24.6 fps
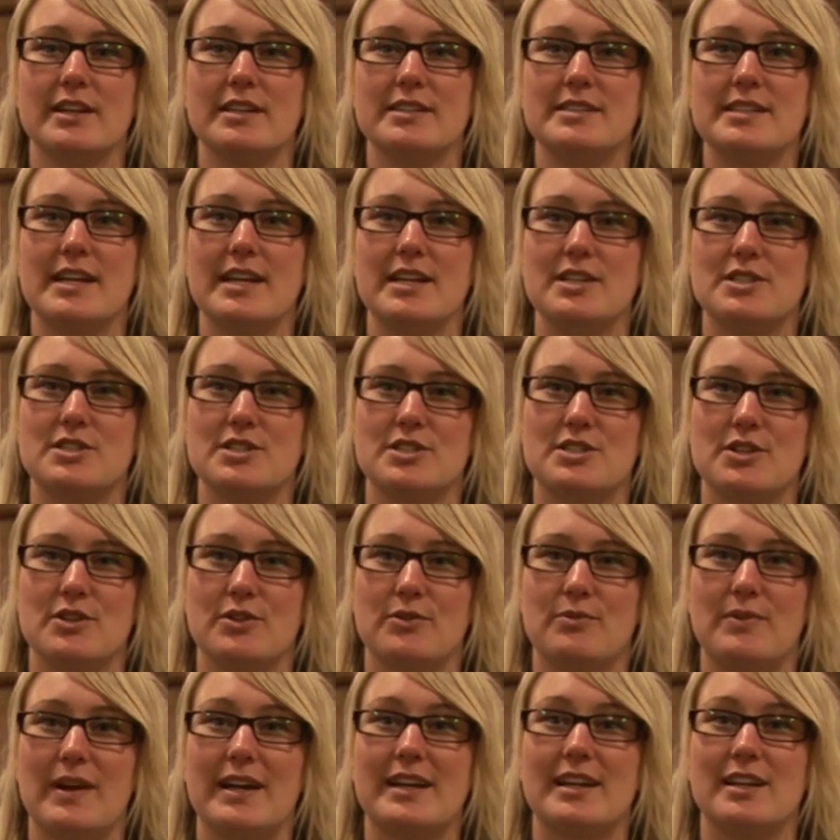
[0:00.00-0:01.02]
teacher
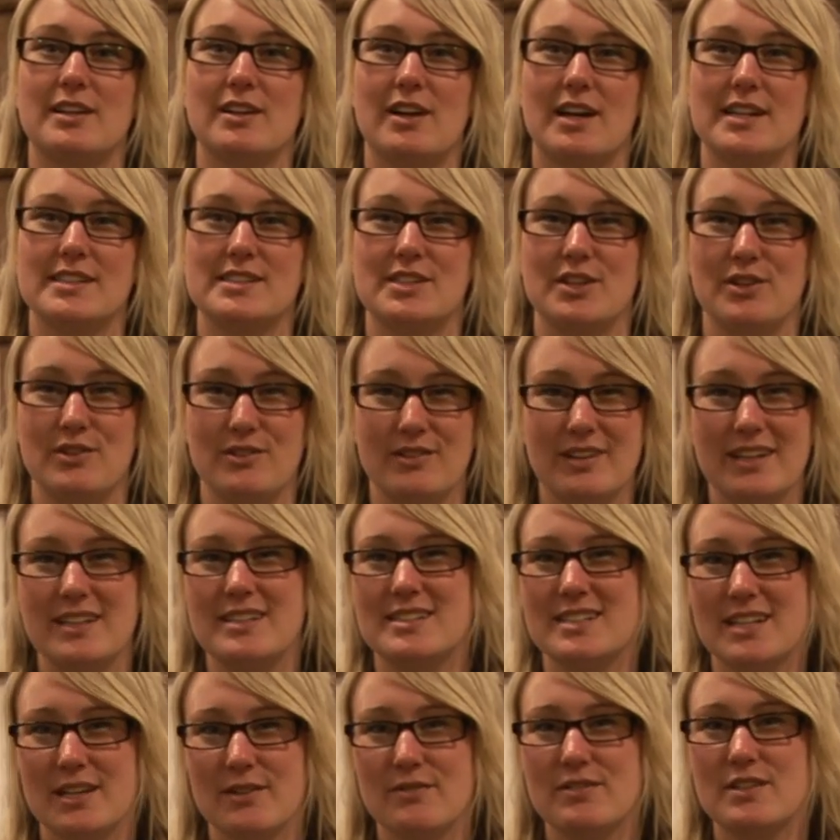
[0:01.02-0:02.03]
to recognise that you need
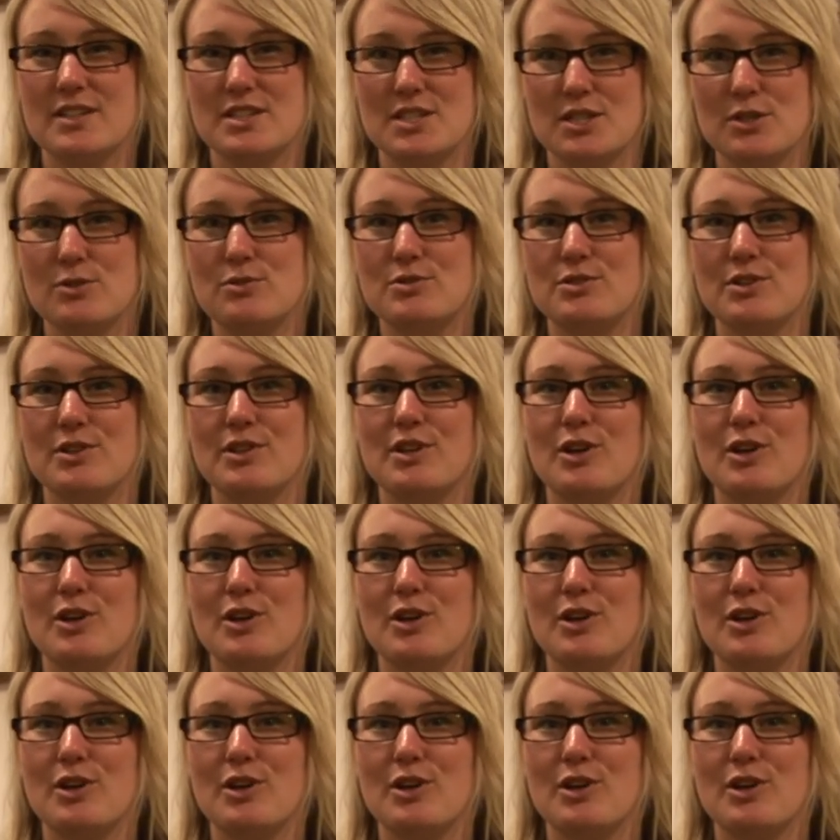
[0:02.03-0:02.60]
to give the children